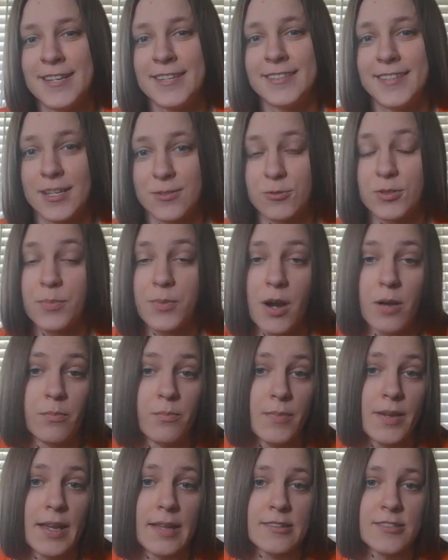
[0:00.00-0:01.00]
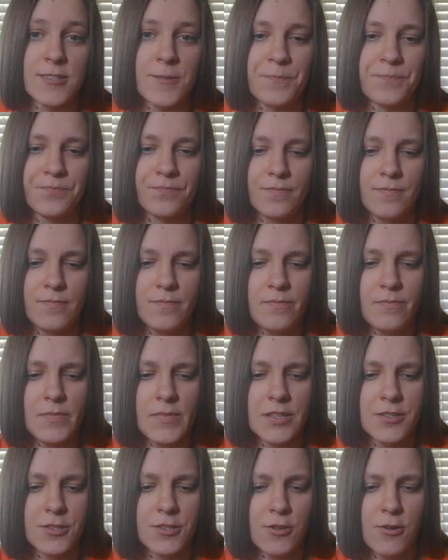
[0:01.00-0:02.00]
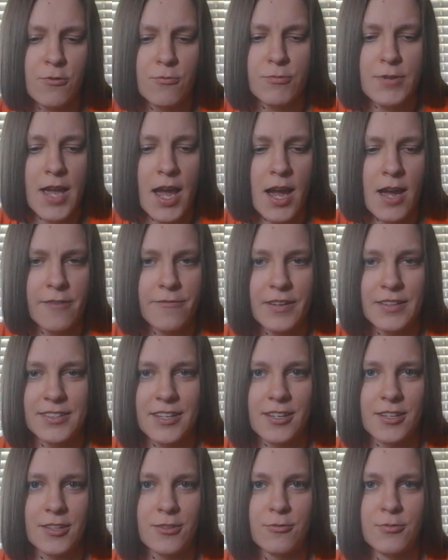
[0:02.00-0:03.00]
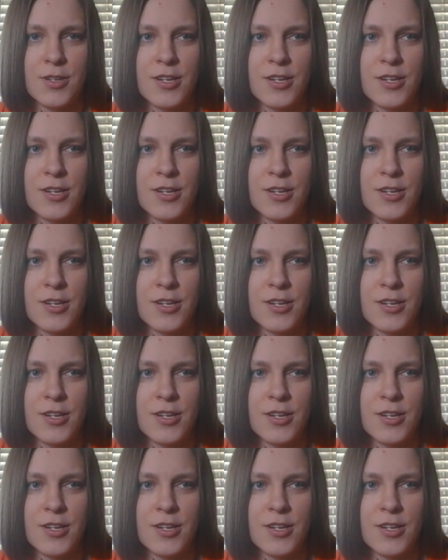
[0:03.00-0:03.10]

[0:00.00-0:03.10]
that's where the problem begins. So we have things like, you